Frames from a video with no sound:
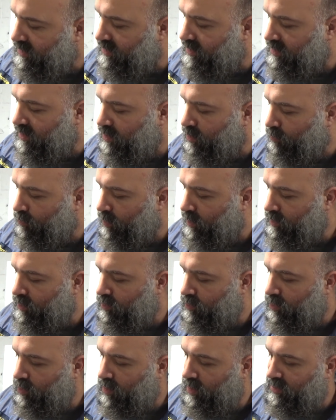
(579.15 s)
as the
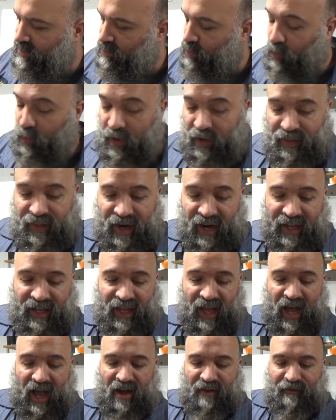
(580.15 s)
original, as the one that I
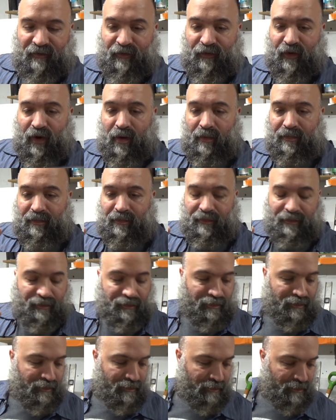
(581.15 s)
got from
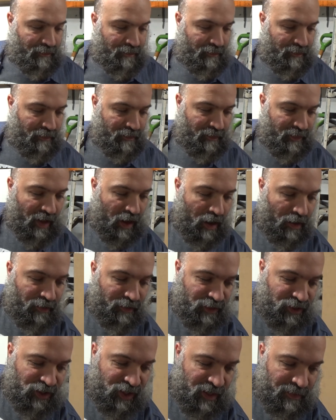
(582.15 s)
the
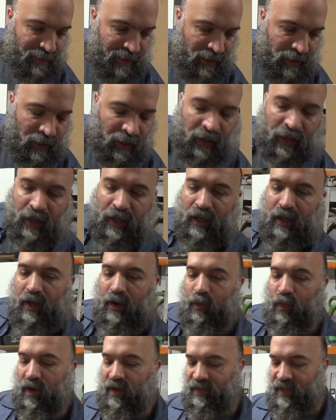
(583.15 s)
other cheapy
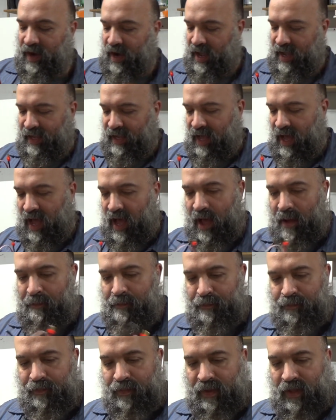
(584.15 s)
one that I got.
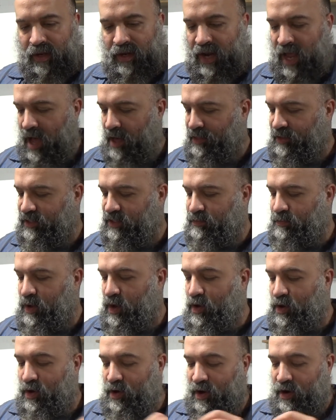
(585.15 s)
Now, this
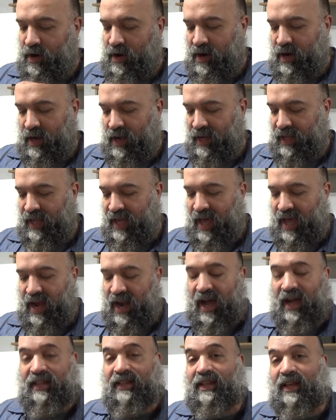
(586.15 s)
motor, again,
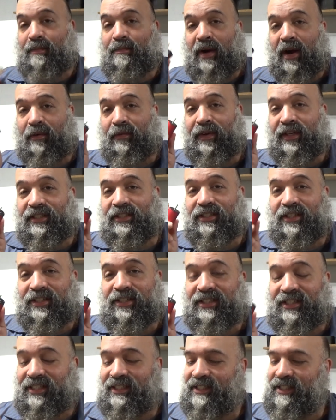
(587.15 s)
I did my
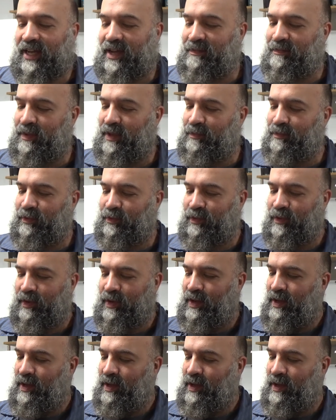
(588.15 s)
research this time, people.